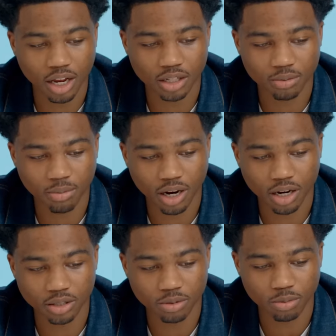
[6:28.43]
I like my
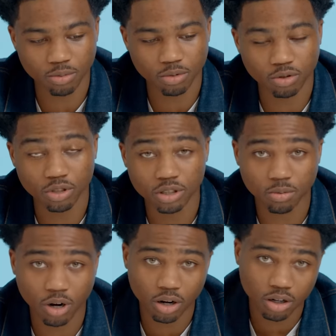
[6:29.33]
lighters to be blue and
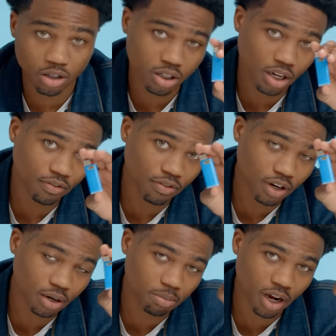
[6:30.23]
small, they can
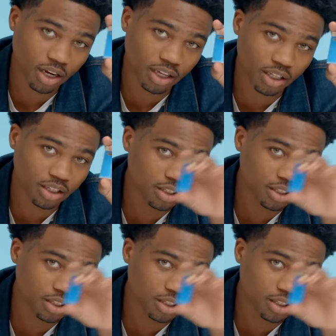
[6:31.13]
fit in the pocket.